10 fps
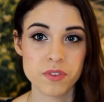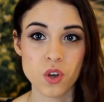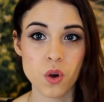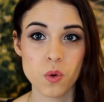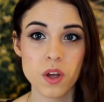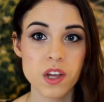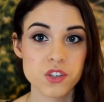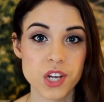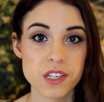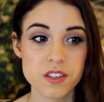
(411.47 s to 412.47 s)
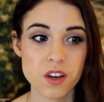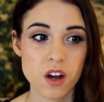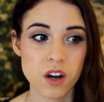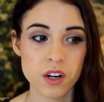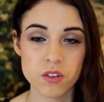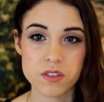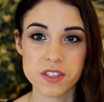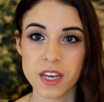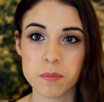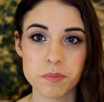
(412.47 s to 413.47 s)
So chances are it'll
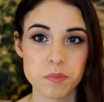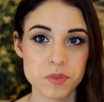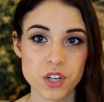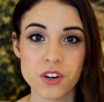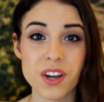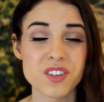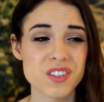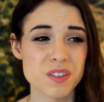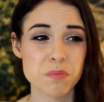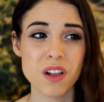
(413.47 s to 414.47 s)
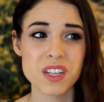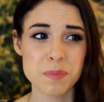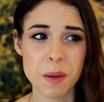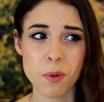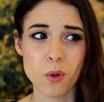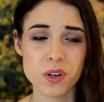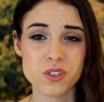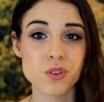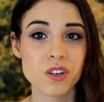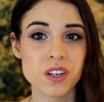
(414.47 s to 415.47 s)
skip generations, and plus bipolar
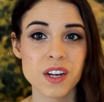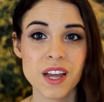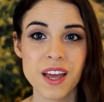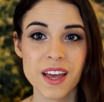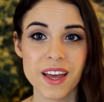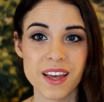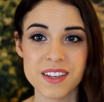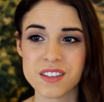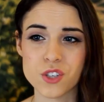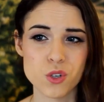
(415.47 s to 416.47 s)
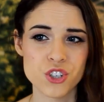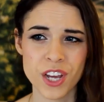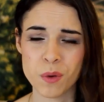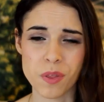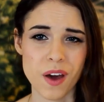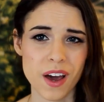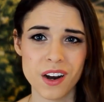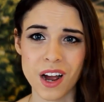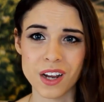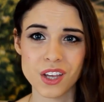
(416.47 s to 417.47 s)
disorder is associated with
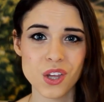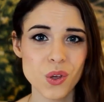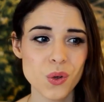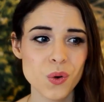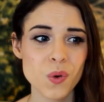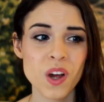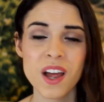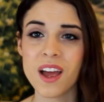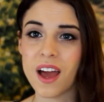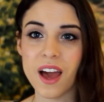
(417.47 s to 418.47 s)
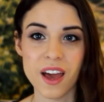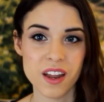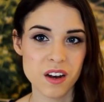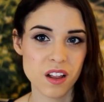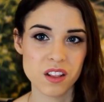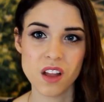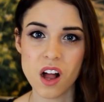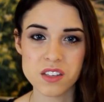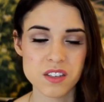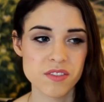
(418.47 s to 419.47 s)
higher IQ, and
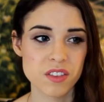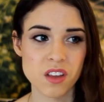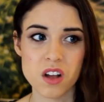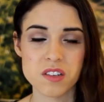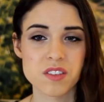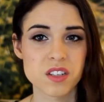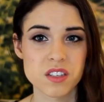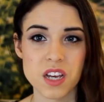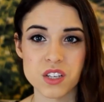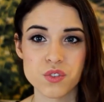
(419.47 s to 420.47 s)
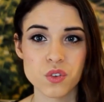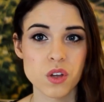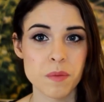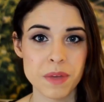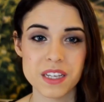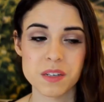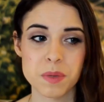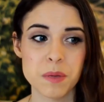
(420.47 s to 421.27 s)
lots of successful, amazing